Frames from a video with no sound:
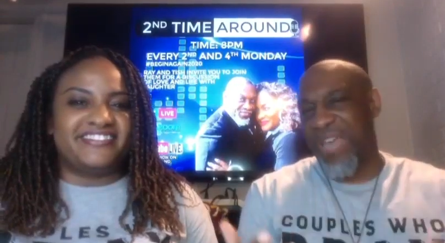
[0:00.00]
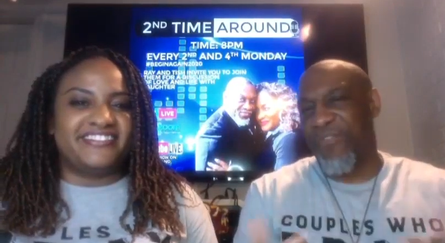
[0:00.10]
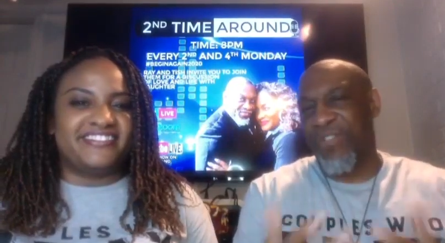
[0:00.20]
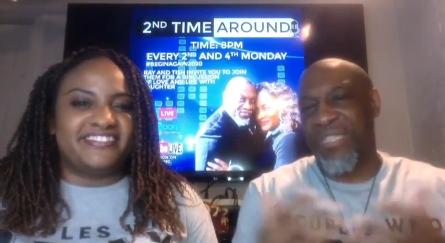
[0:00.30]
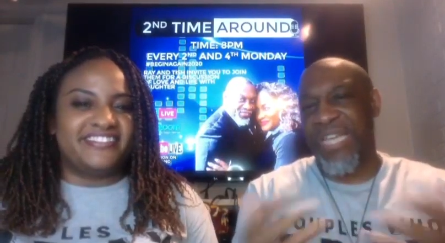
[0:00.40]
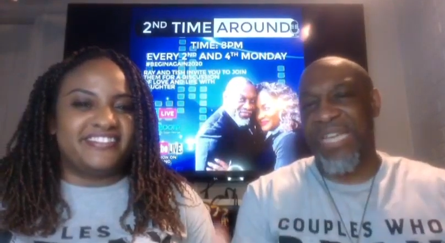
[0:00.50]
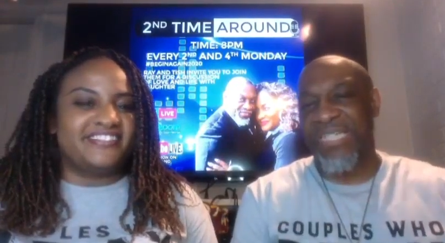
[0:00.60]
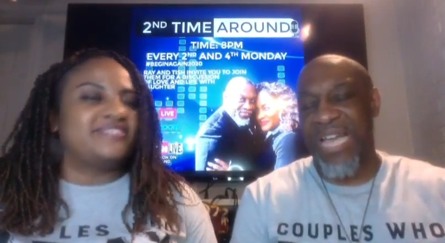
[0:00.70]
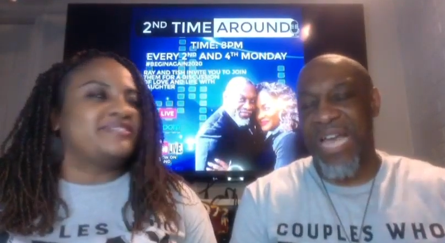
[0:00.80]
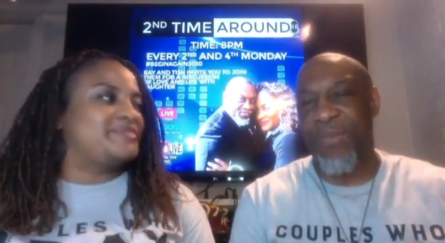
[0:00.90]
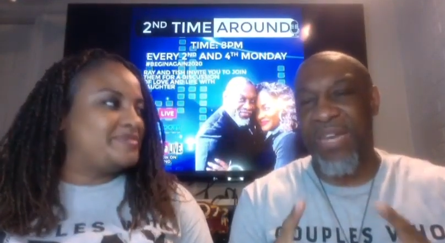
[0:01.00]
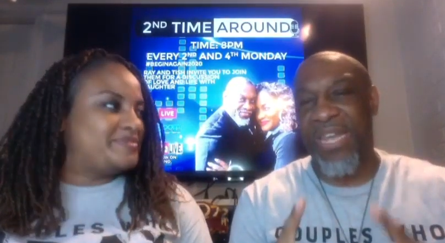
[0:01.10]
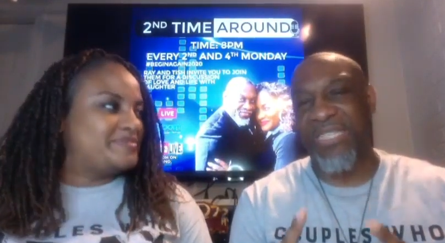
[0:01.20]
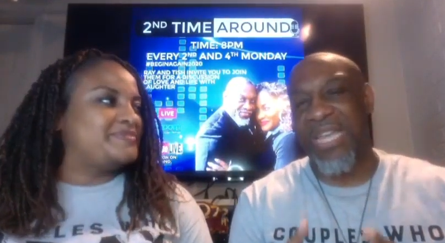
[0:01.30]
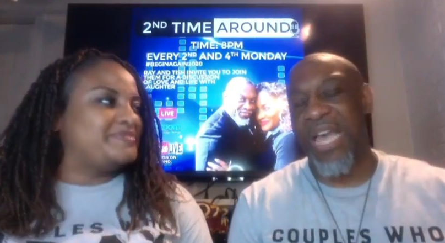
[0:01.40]
Speaker 1: for second time and next
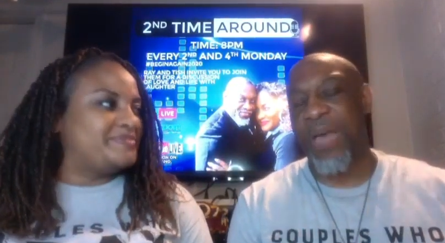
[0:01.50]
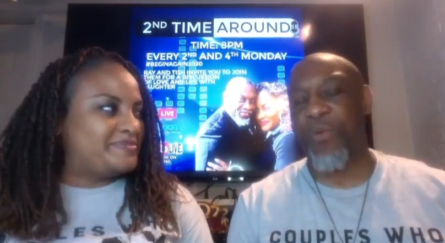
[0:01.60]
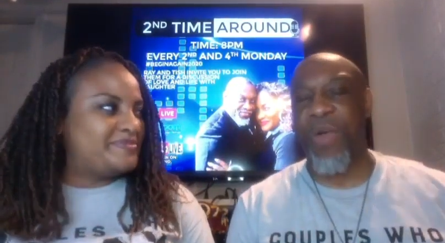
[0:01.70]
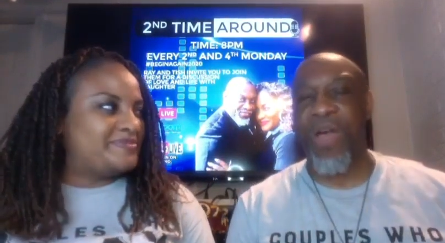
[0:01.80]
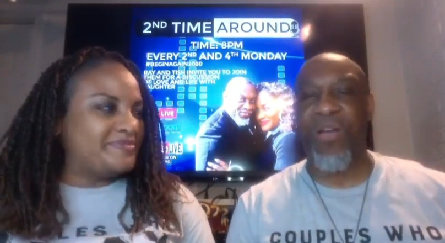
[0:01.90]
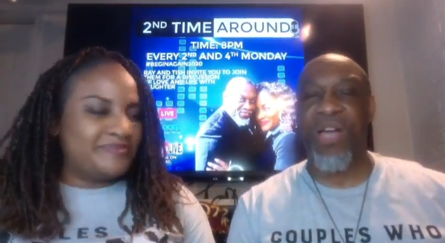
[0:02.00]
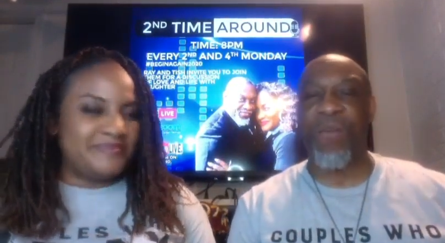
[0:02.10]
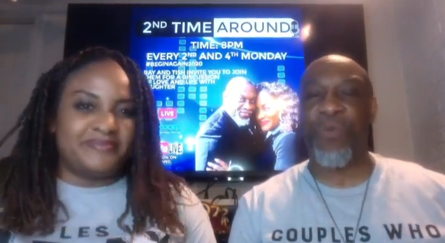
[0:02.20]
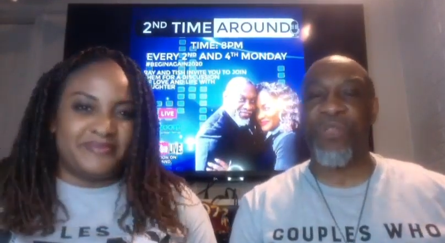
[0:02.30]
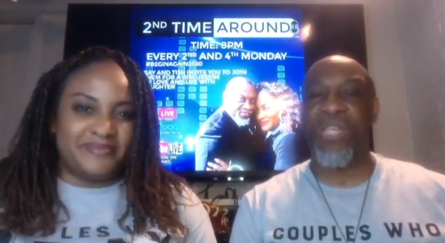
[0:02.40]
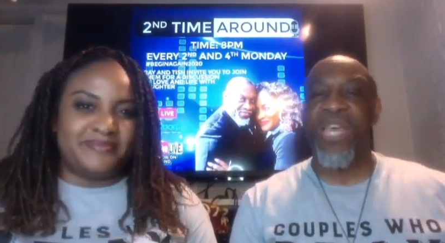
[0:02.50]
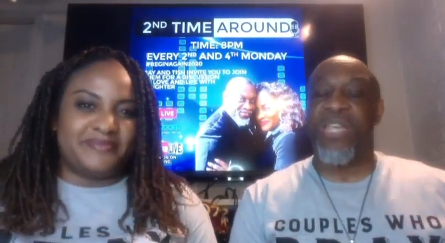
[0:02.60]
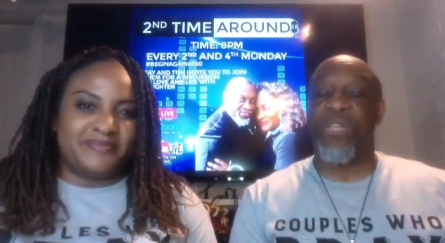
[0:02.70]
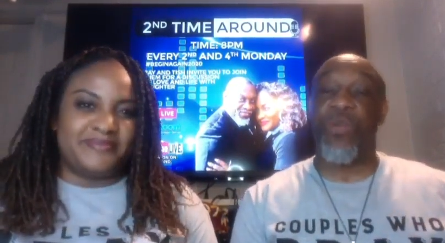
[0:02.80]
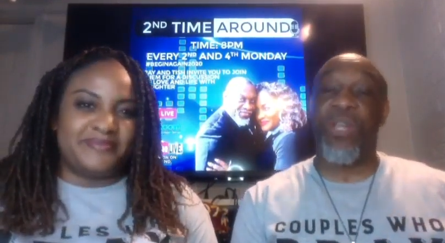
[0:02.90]
time around couples to
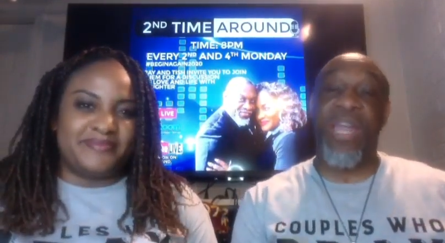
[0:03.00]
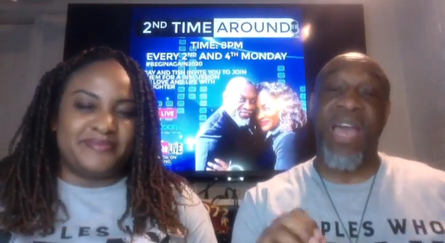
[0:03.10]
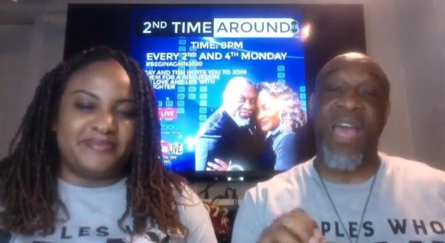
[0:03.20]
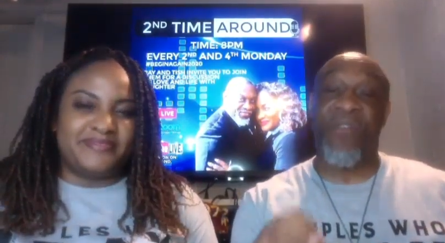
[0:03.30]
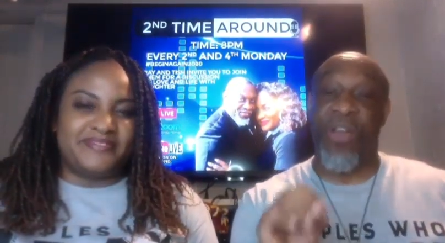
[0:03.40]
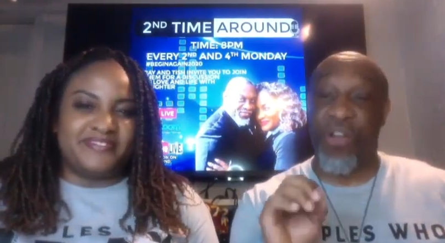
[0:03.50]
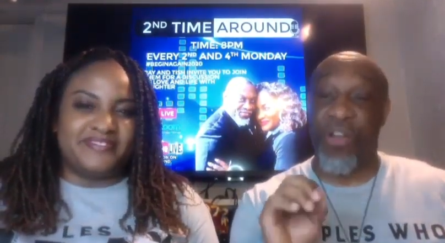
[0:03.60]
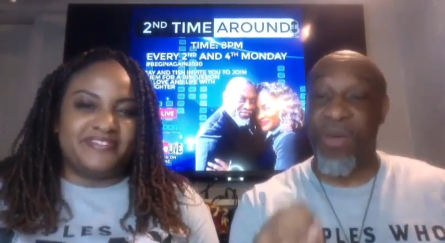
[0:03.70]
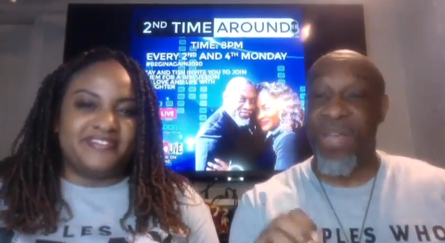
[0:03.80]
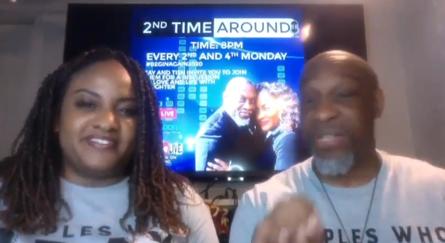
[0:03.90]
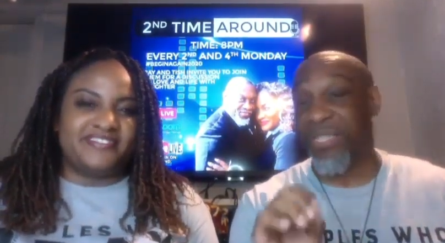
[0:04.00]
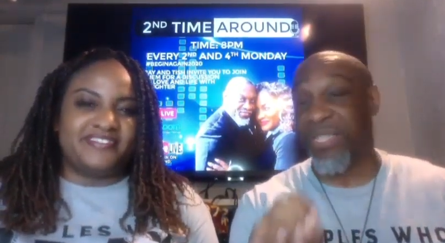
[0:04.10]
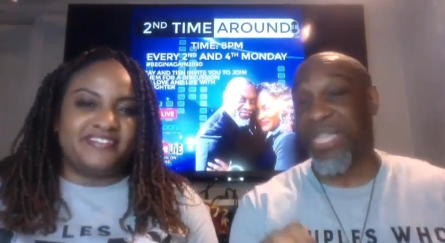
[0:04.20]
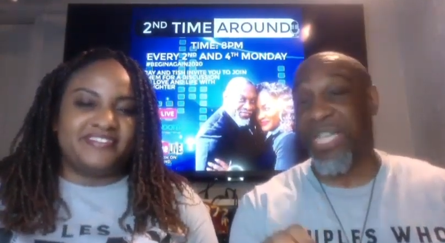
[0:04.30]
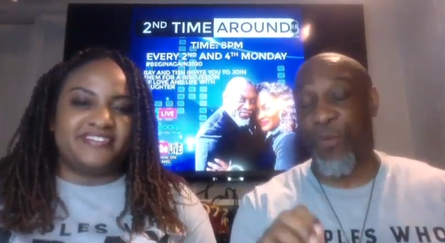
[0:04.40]
really have a great and
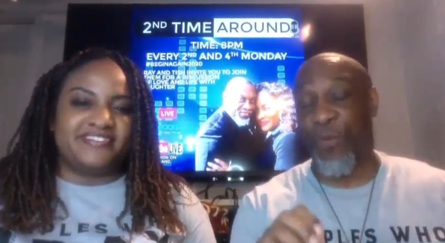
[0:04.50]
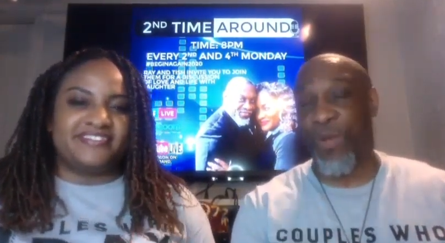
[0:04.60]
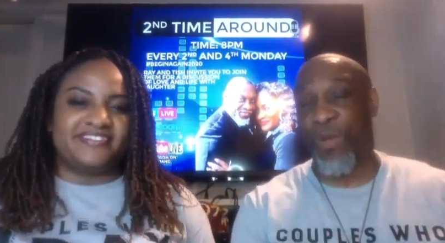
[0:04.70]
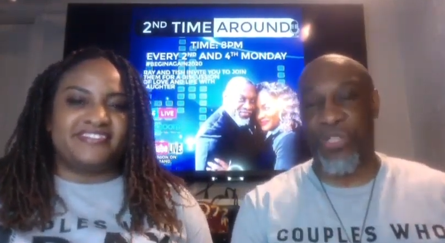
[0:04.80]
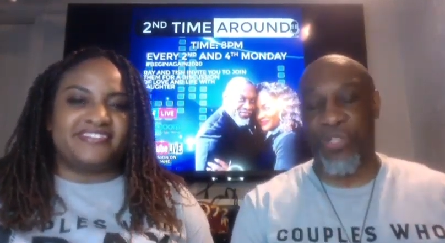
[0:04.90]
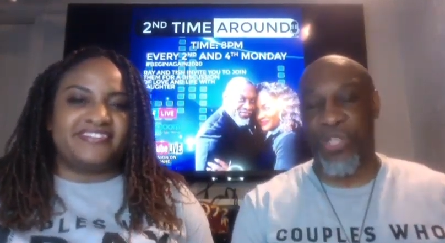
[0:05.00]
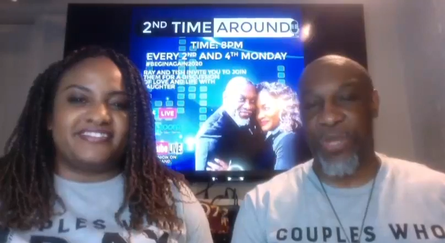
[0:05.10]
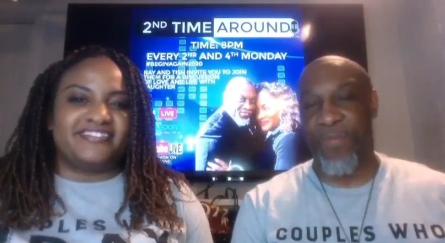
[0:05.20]
successful relationship.